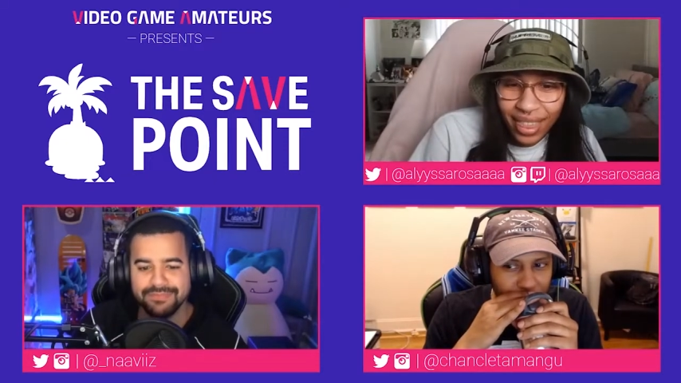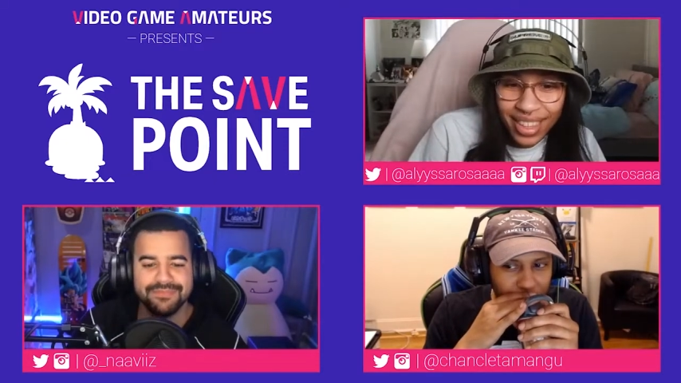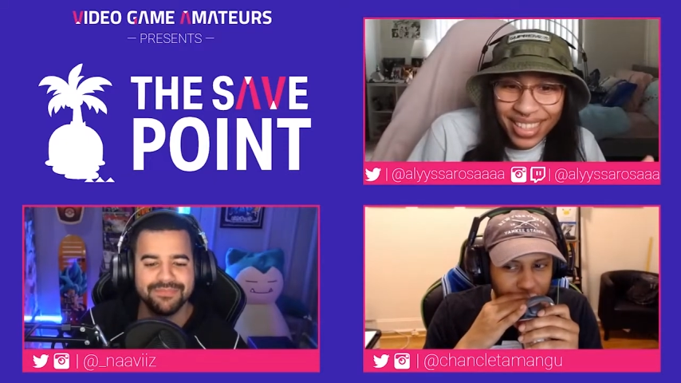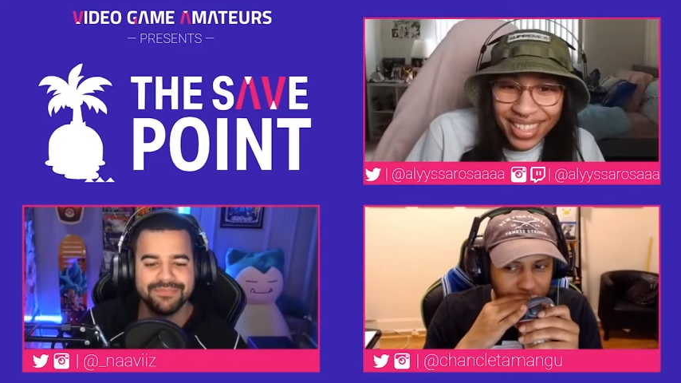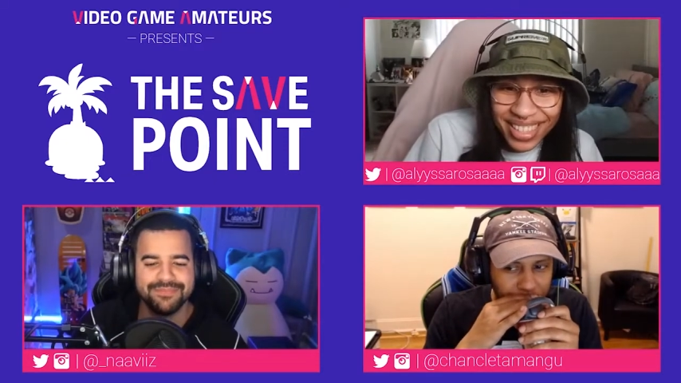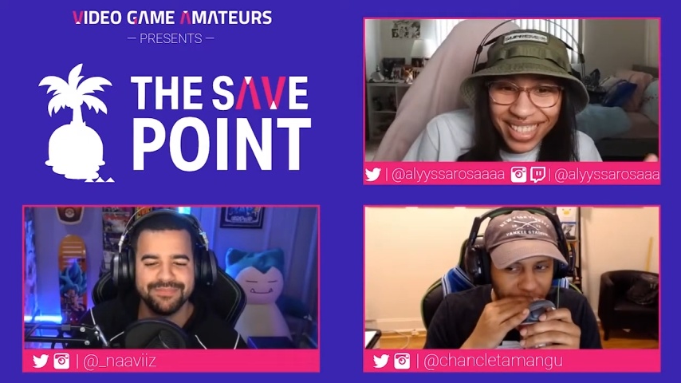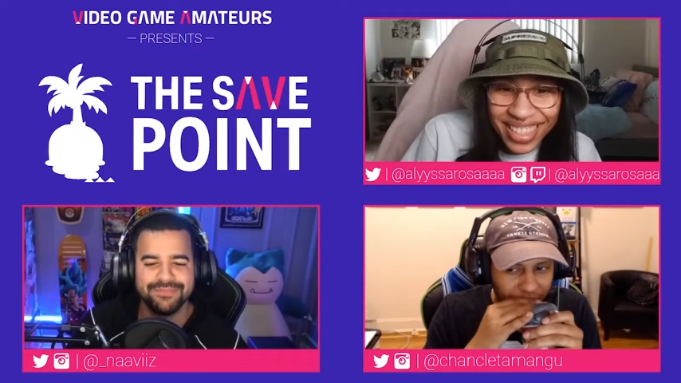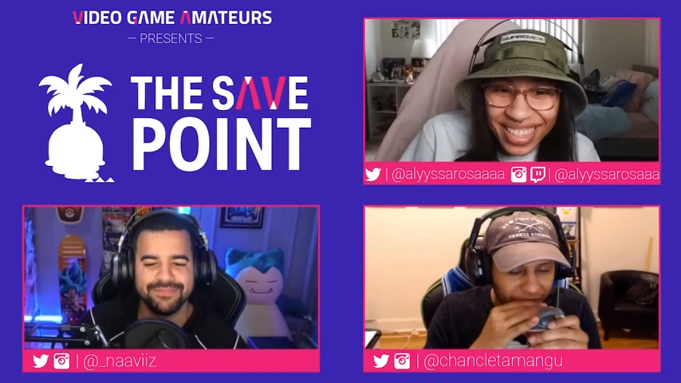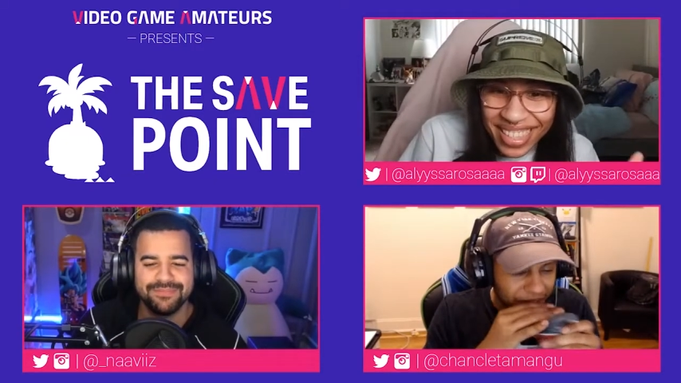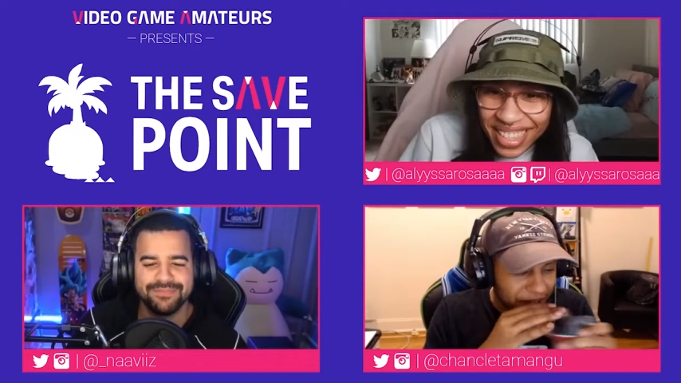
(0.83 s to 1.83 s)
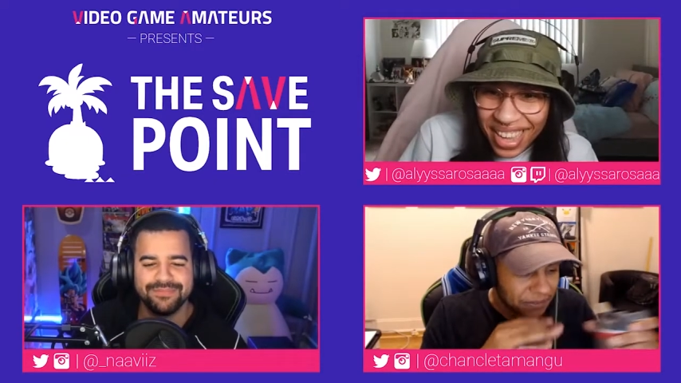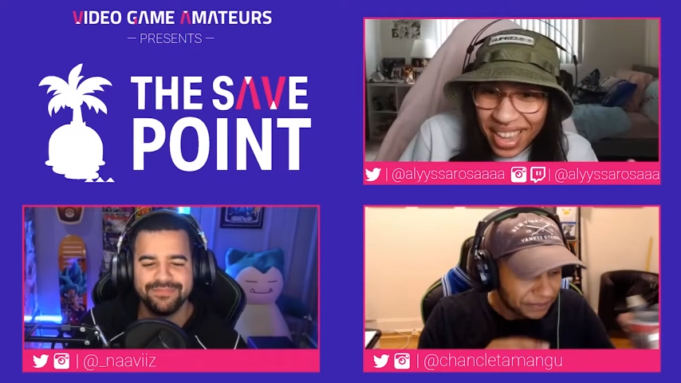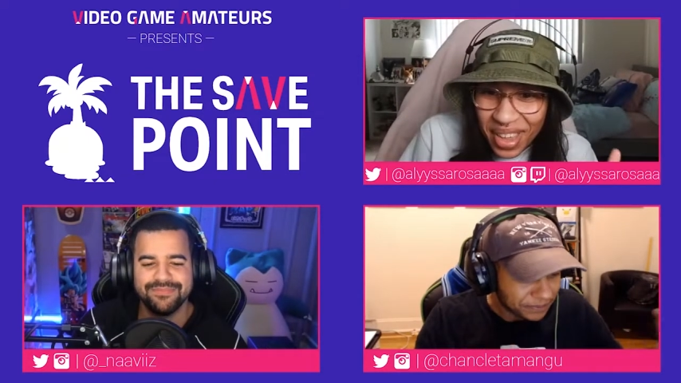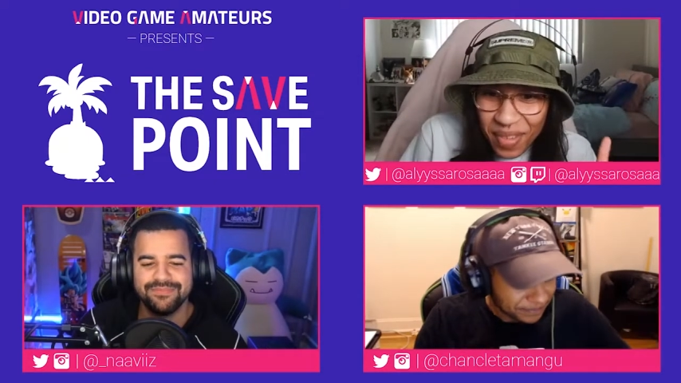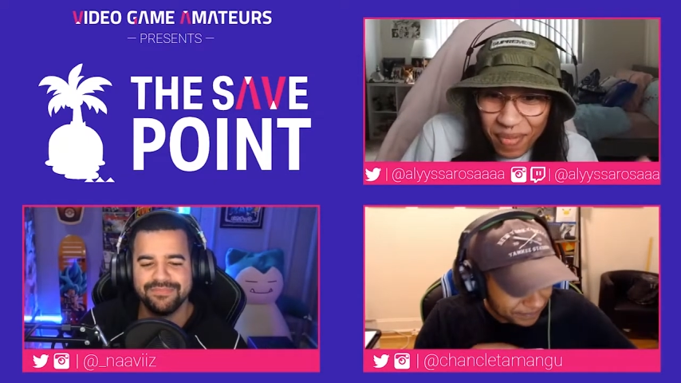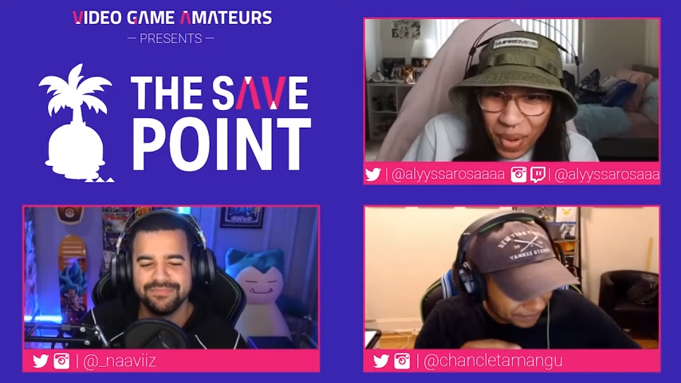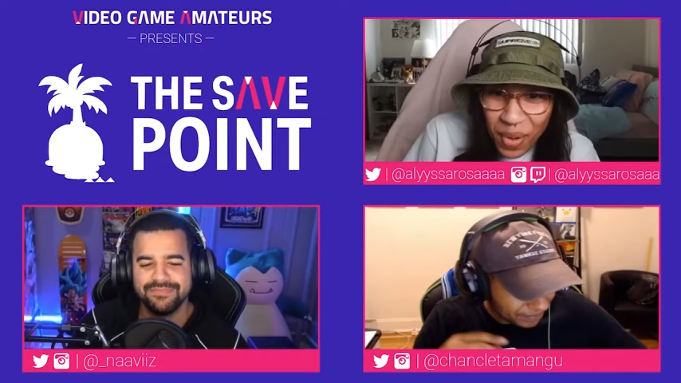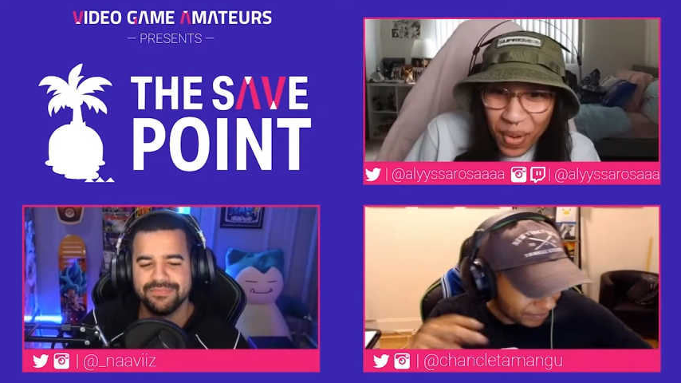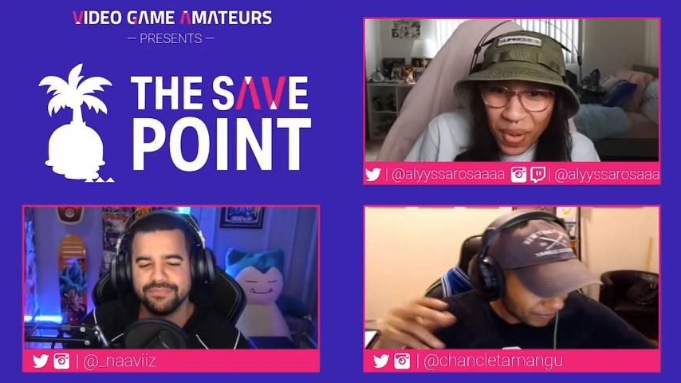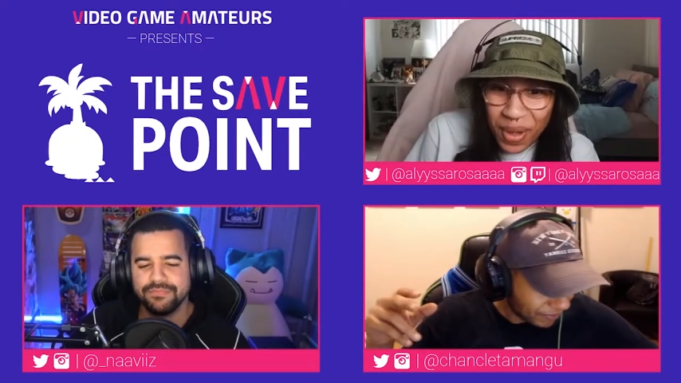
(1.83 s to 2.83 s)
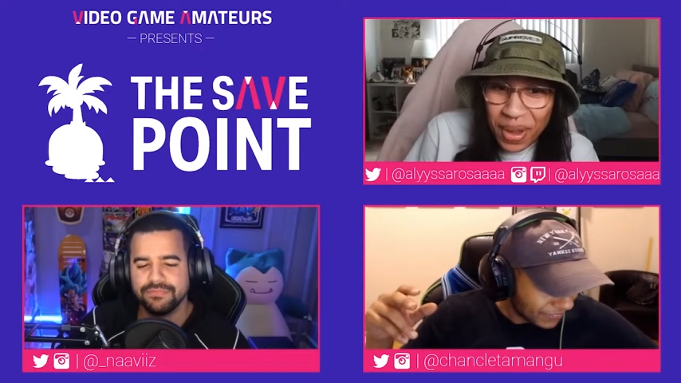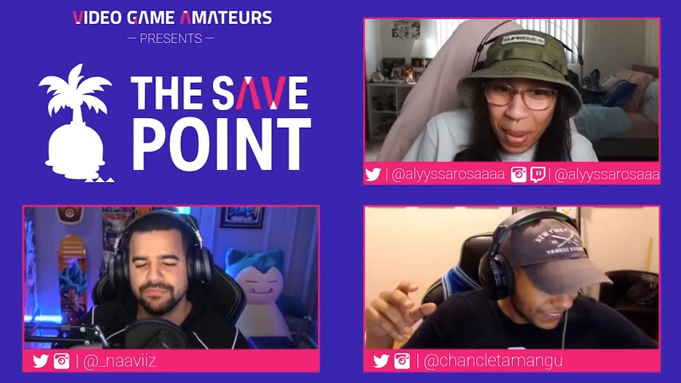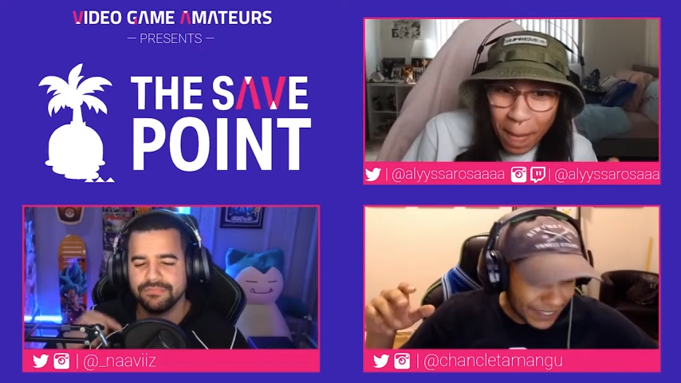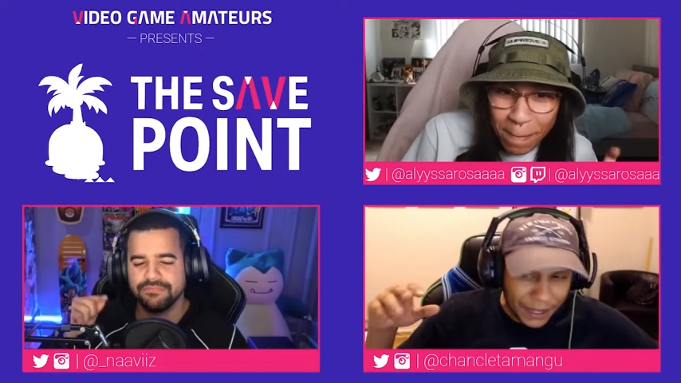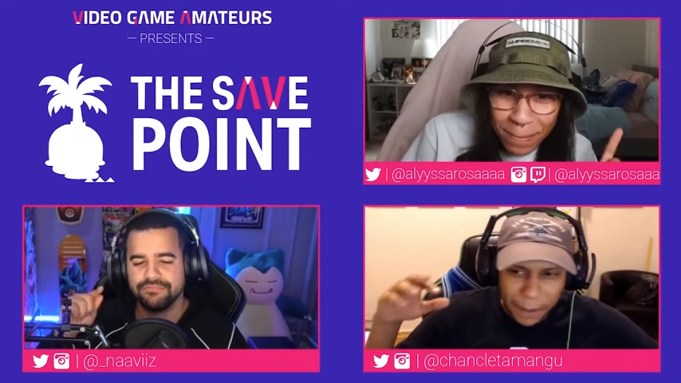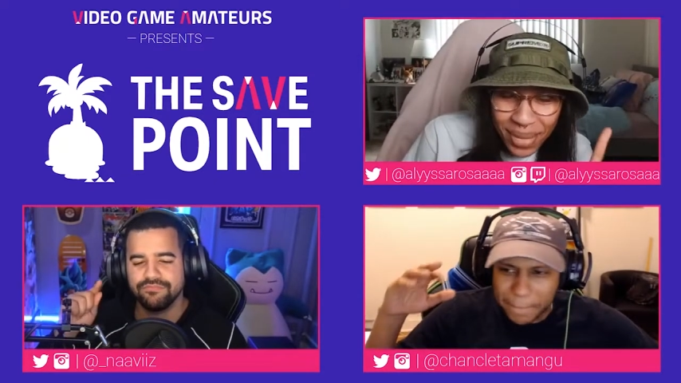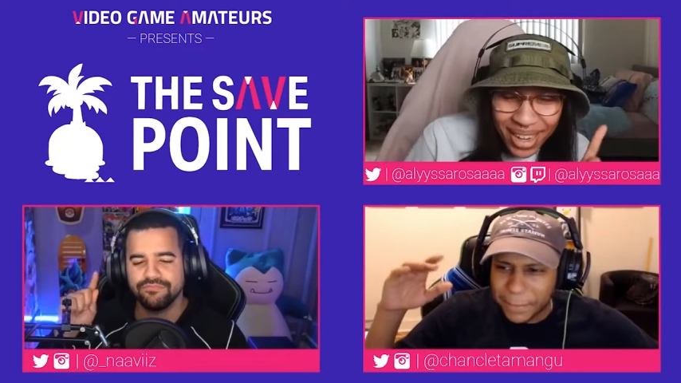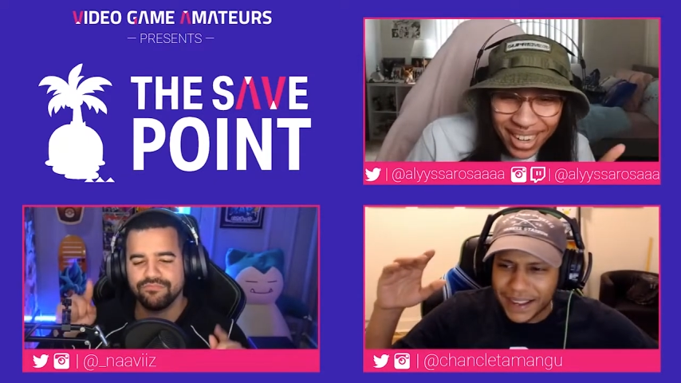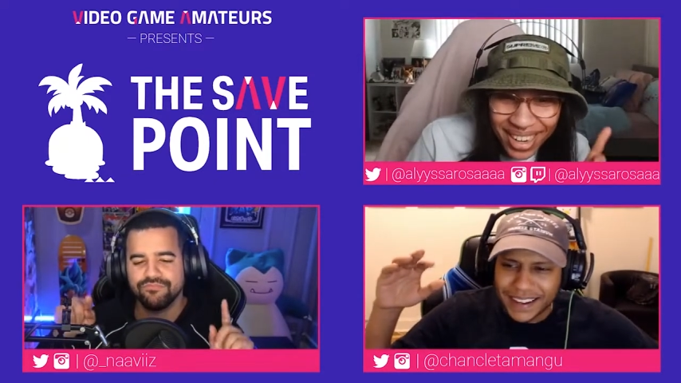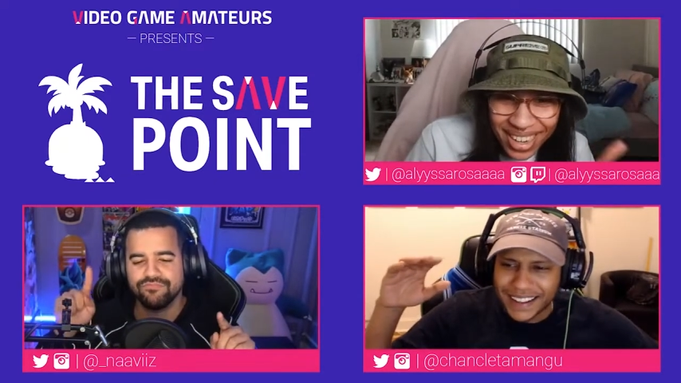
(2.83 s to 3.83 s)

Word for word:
Speaker 1: This is the save point. Hey